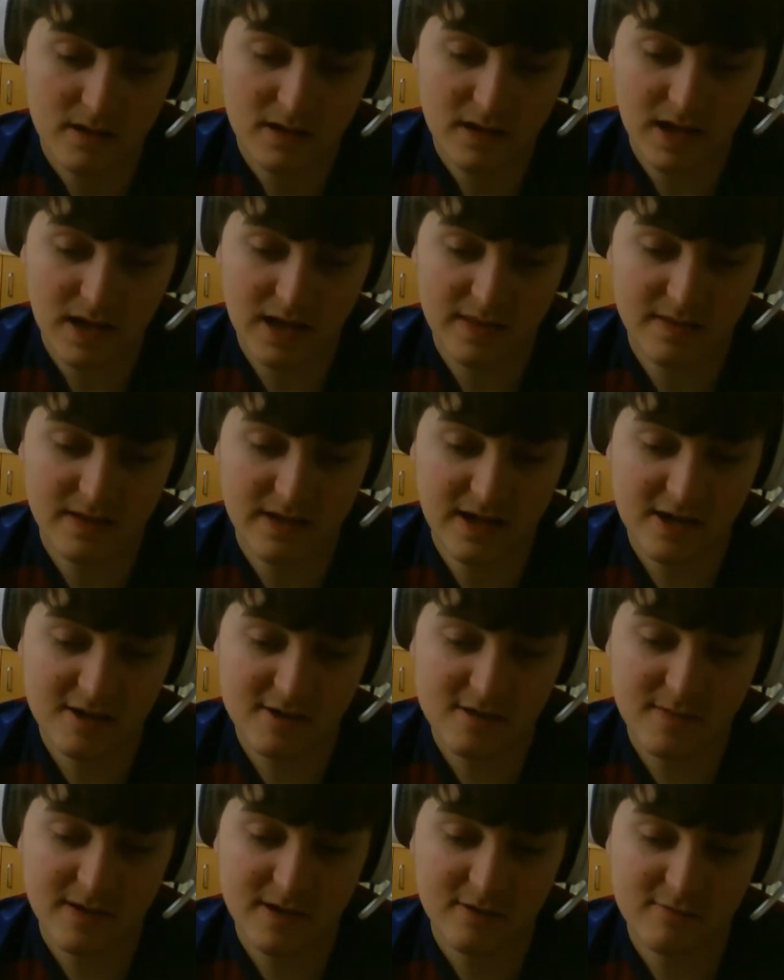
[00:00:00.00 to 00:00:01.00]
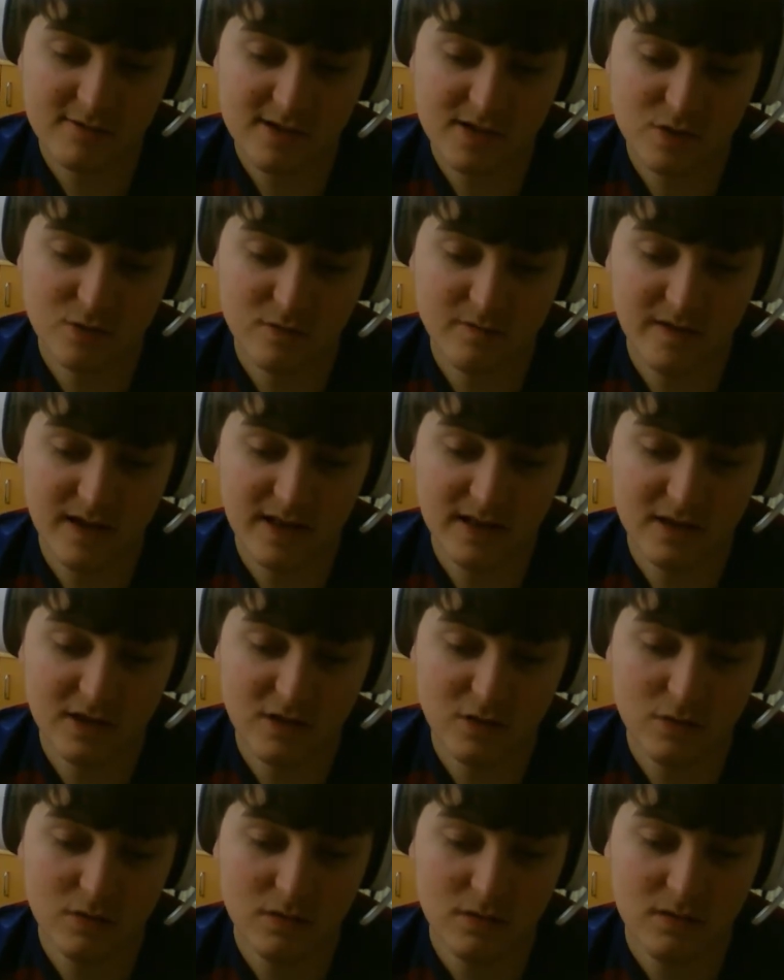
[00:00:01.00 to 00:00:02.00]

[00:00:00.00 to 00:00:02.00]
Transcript: And the estimated residual value,